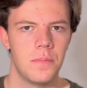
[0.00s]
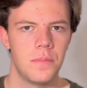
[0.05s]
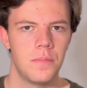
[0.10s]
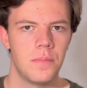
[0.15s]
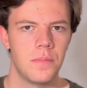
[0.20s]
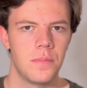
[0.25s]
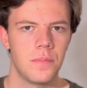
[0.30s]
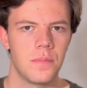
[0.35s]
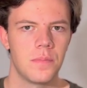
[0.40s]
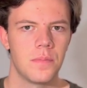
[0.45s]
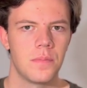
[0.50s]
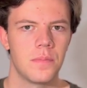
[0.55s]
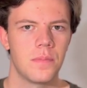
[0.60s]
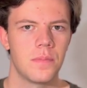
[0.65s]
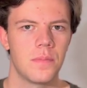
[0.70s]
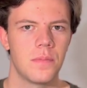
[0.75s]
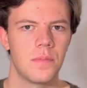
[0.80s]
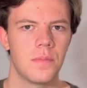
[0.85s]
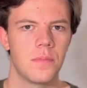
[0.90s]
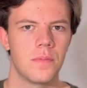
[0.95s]

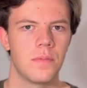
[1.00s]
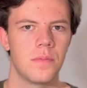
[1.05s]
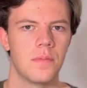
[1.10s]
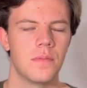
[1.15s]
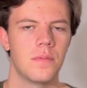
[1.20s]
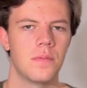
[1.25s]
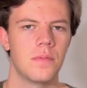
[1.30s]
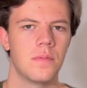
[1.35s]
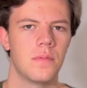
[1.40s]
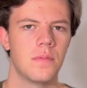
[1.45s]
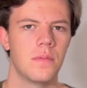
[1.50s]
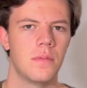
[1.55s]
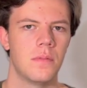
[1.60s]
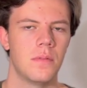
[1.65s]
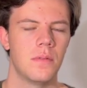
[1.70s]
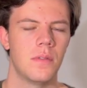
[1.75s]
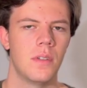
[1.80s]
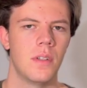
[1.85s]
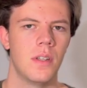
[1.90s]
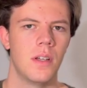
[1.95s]

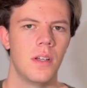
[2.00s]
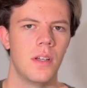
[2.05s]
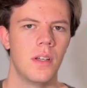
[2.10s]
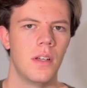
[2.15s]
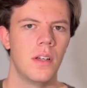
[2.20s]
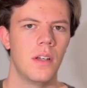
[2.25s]
No one is speaking in this clip.